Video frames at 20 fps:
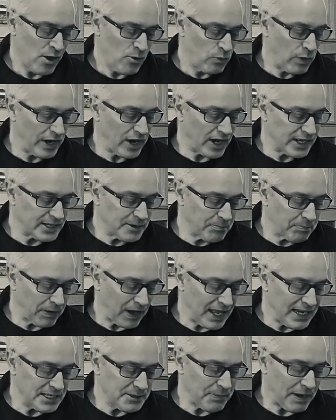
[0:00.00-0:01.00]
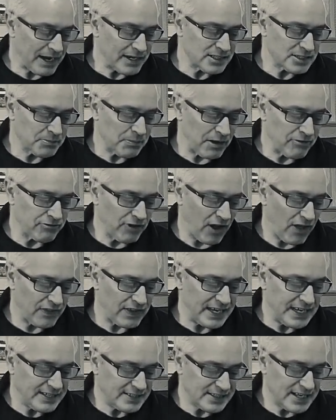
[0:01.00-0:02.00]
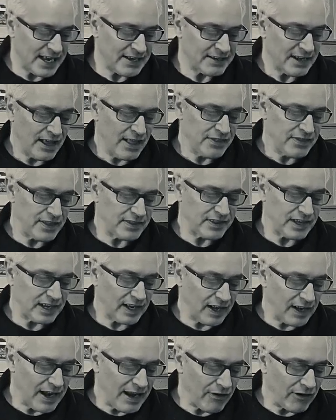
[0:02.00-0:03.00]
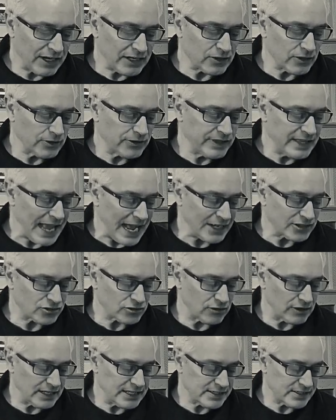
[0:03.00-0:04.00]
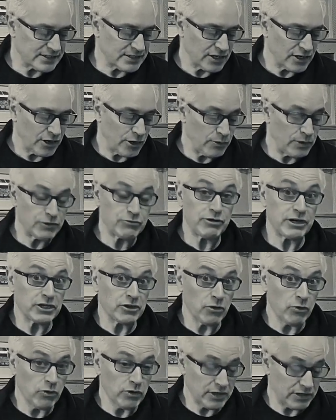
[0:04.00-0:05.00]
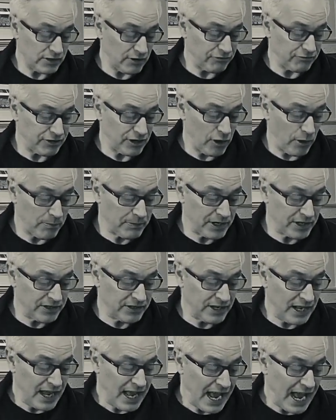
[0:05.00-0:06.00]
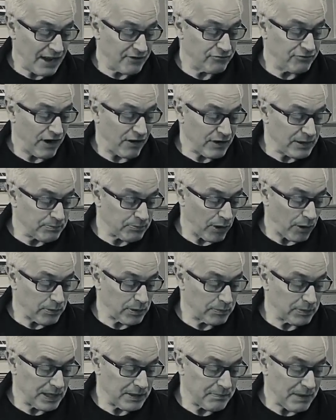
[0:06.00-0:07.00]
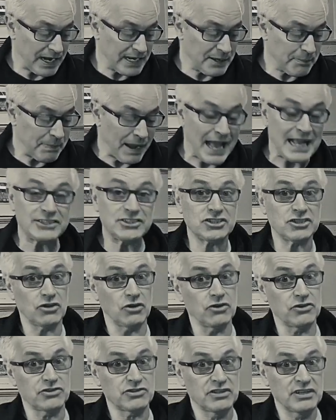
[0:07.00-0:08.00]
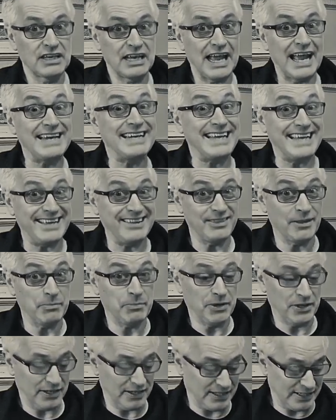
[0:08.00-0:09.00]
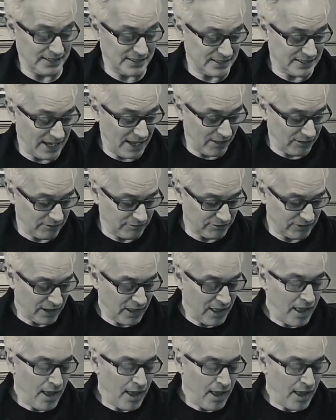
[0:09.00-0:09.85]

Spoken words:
When I complained about it to my father, he said that the clerical naturalist who had recorded the phenomenon had very probably made a bad shot and hit the bird itself.